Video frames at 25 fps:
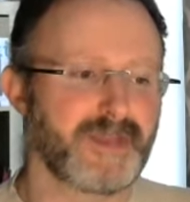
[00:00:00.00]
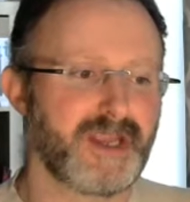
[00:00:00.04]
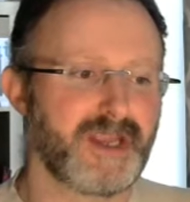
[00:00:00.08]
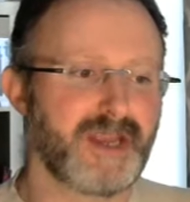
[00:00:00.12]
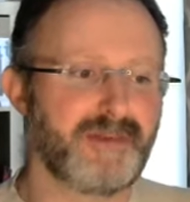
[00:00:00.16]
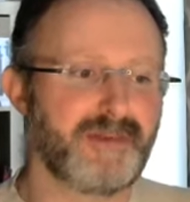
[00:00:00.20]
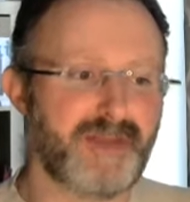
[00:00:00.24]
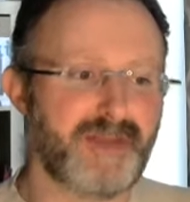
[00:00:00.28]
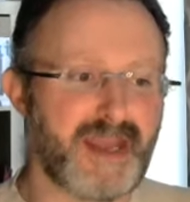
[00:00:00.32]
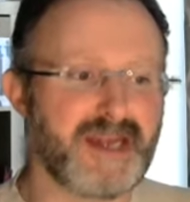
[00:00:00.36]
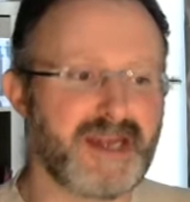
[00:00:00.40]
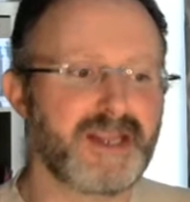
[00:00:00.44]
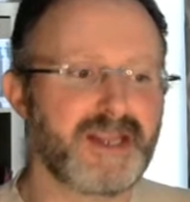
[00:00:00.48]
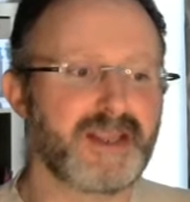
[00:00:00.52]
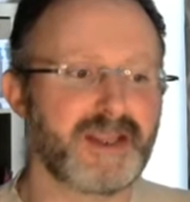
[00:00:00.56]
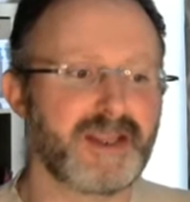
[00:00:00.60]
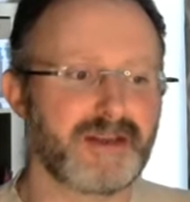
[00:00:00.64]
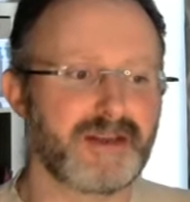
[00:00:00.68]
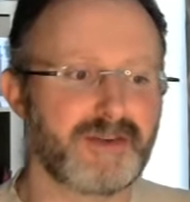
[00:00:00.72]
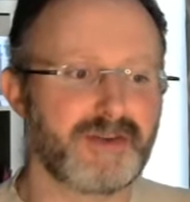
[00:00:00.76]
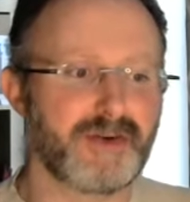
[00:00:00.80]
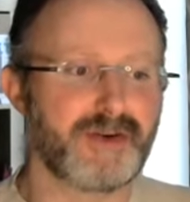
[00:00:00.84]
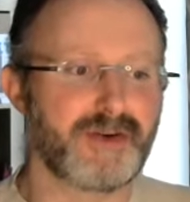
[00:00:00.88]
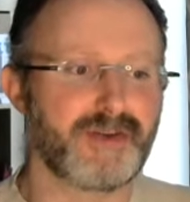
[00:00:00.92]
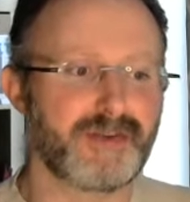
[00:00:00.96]
if
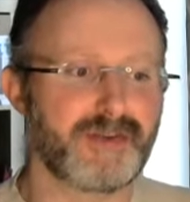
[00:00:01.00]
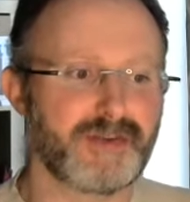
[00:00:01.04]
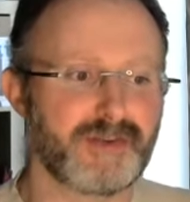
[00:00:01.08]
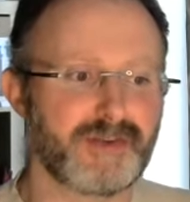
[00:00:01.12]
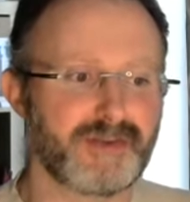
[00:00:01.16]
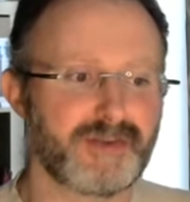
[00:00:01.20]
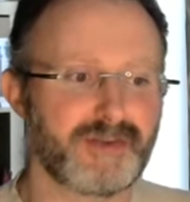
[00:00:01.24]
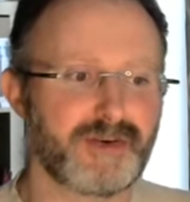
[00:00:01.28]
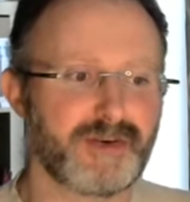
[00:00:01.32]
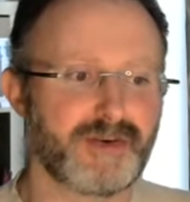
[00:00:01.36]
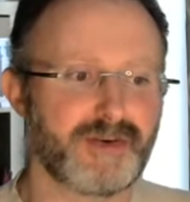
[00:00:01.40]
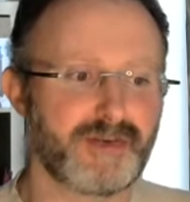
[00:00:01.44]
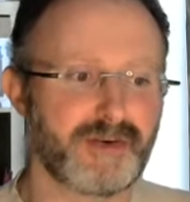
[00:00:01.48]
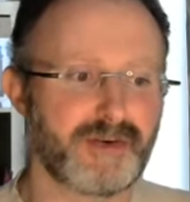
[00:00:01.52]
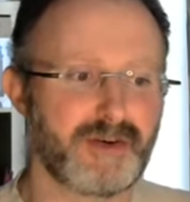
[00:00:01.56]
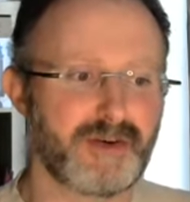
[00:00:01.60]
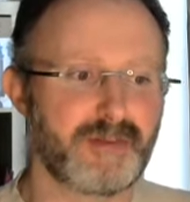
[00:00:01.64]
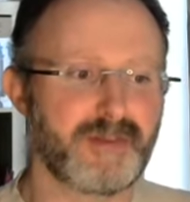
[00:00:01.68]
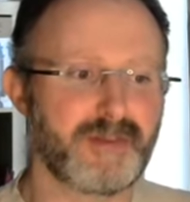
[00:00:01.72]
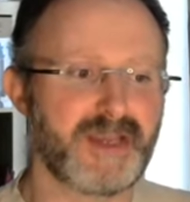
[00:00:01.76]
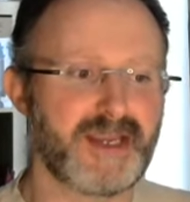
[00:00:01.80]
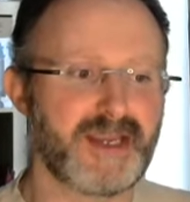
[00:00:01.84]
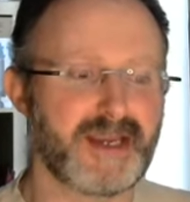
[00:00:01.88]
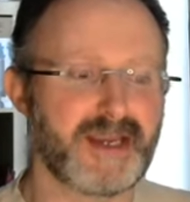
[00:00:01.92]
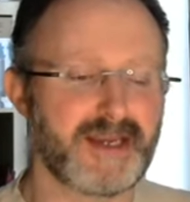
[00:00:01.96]
anything, there's there's going to
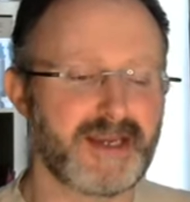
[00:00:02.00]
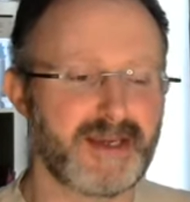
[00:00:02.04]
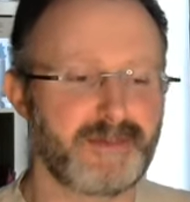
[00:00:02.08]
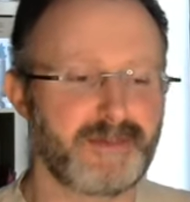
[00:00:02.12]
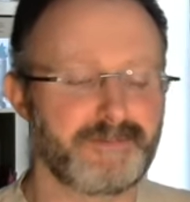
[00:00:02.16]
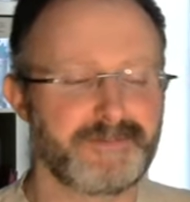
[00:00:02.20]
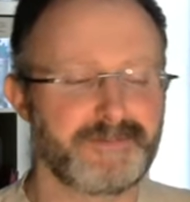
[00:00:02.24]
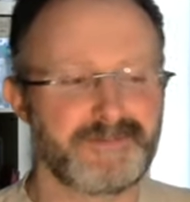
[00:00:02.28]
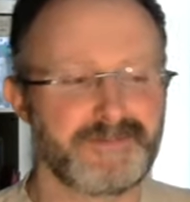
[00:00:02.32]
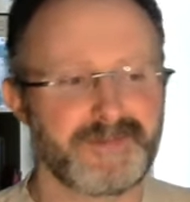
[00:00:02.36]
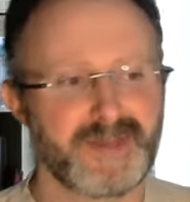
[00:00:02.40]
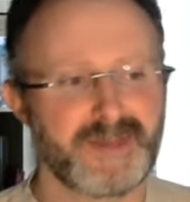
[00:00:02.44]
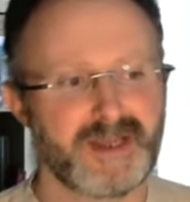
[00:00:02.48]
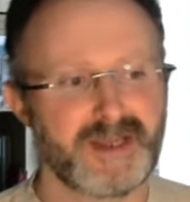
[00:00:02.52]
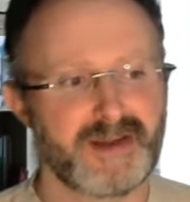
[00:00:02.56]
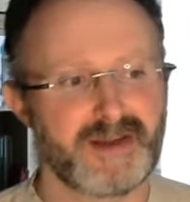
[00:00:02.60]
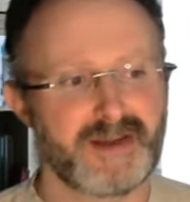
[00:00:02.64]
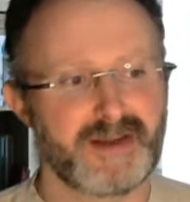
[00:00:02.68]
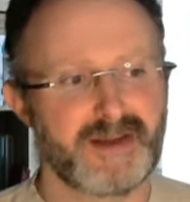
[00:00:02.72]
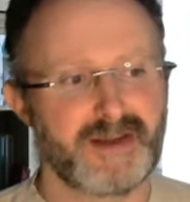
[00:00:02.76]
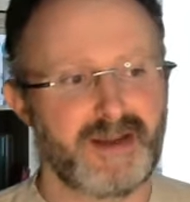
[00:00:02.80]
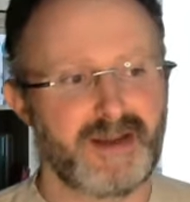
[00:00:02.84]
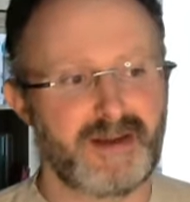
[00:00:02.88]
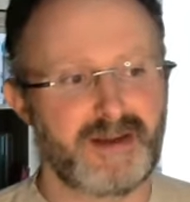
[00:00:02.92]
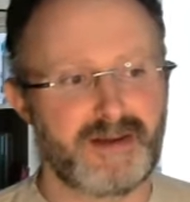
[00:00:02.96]
be a
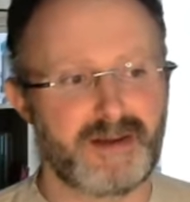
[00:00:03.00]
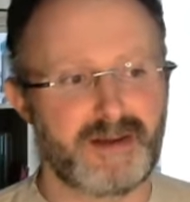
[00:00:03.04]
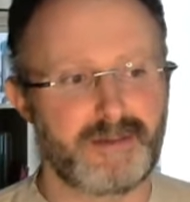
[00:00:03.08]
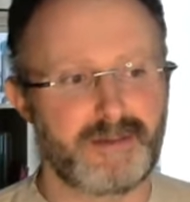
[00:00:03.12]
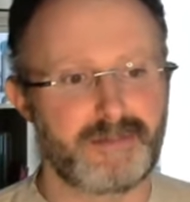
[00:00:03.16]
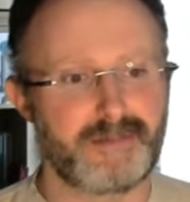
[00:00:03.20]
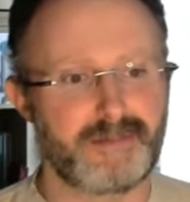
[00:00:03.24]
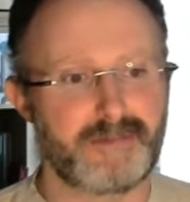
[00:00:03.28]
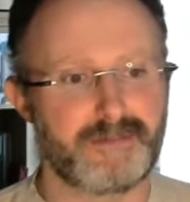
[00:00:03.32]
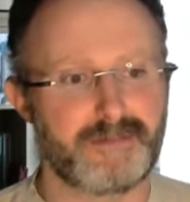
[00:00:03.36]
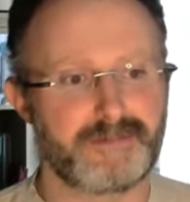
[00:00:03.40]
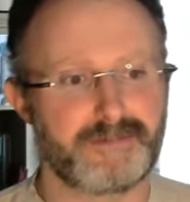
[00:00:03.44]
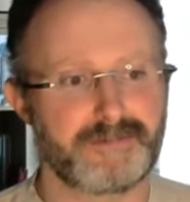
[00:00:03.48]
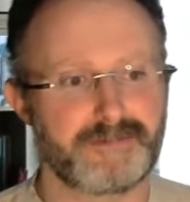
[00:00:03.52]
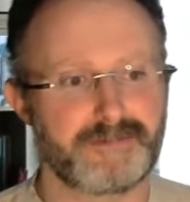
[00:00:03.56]
um,